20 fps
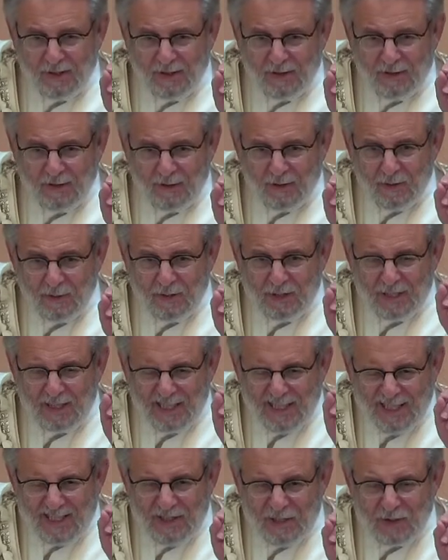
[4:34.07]
those
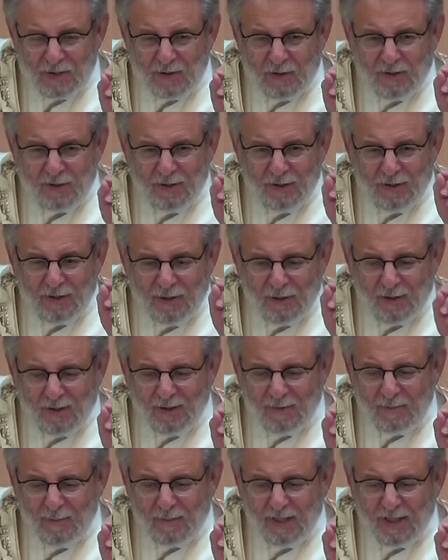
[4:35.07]
Eastern
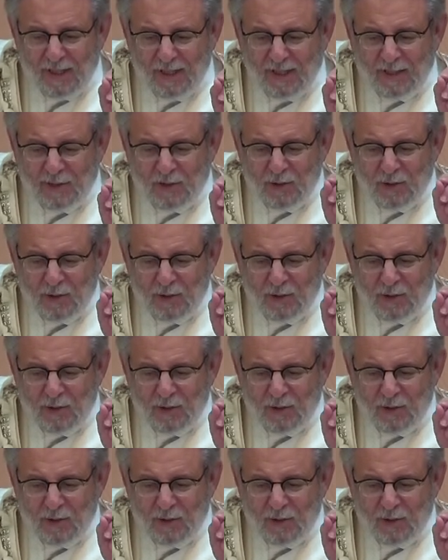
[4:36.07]
European